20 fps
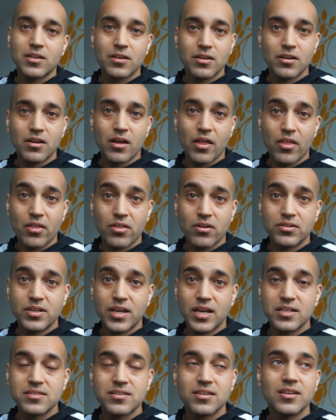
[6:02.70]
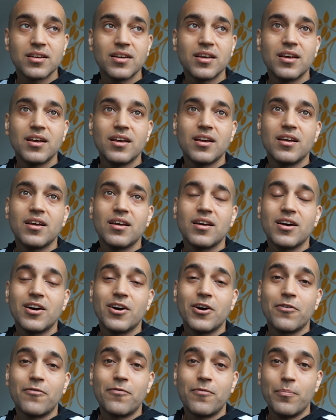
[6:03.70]
another date
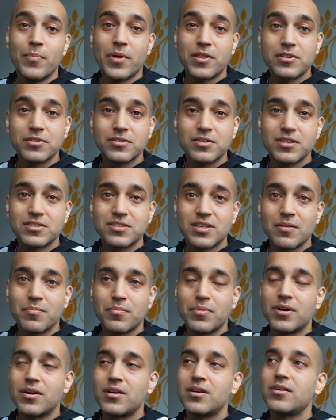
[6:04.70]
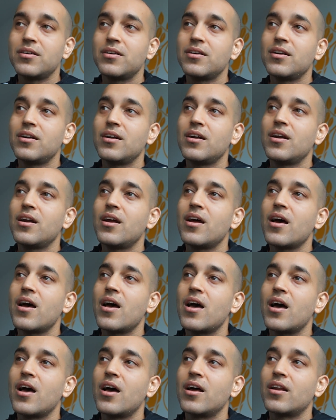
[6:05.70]
of mid-December,
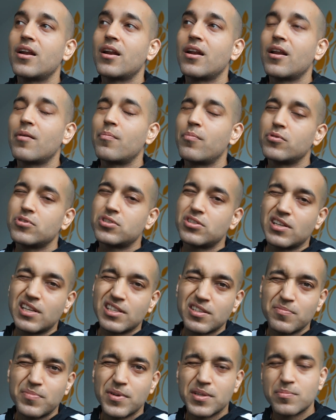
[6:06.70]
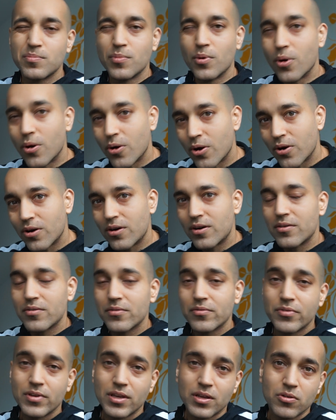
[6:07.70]
and I pushed a little bit more
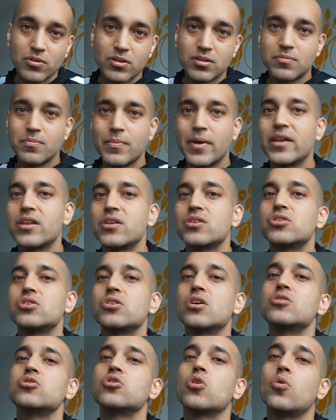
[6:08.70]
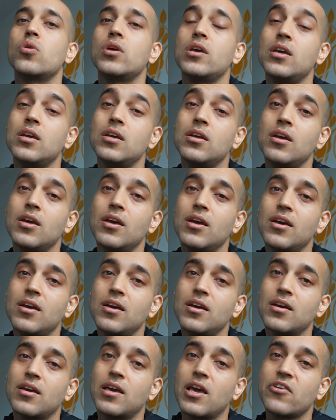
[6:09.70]
if he couldn't manage, and so he
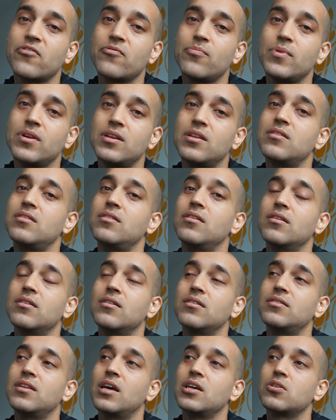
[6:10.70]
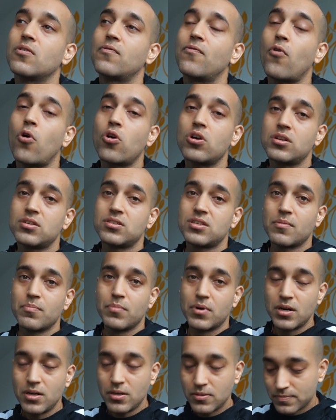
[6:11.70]
gave me the date of 4
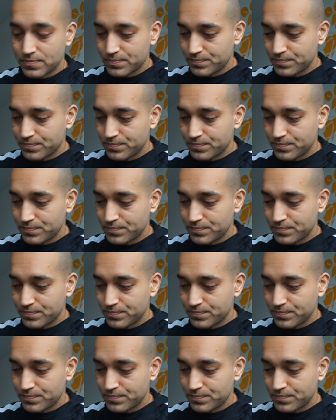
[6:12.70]
December.